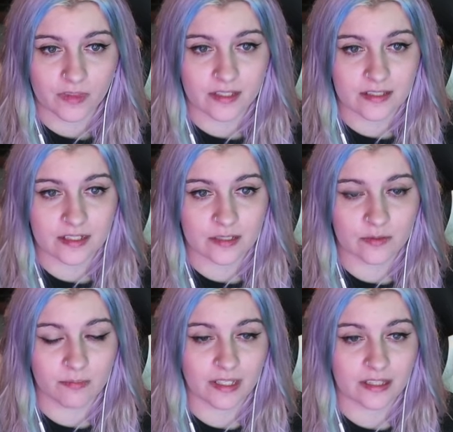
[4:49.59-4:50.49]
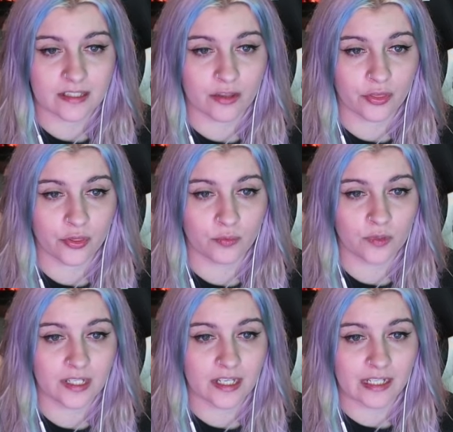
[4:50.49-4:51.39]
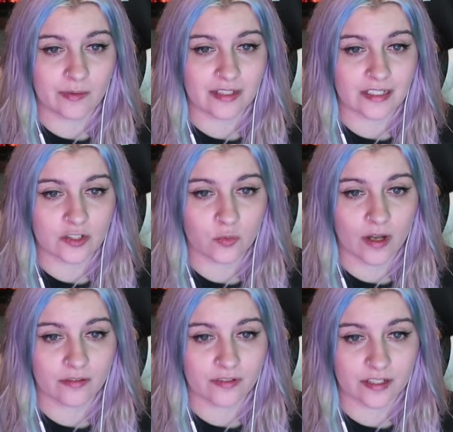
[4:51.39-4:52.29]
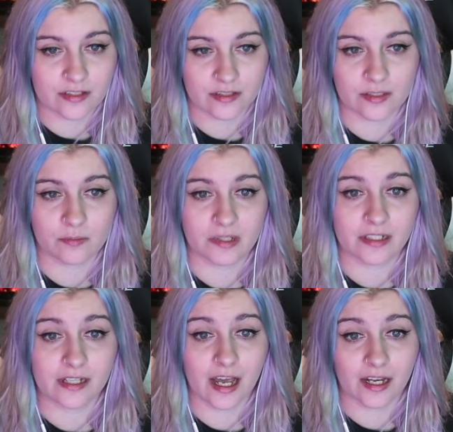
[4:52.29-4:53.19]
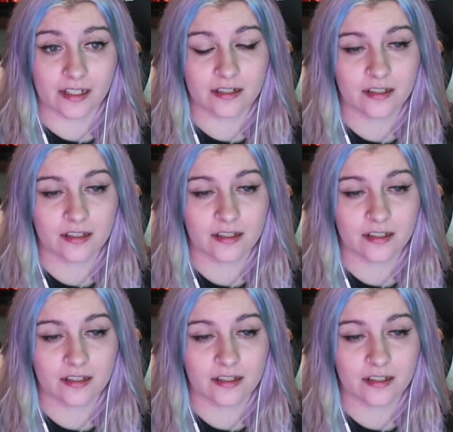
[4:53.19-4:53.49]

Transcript: A 6 would make this a 3, and I would need 12 here, so this would be a 9.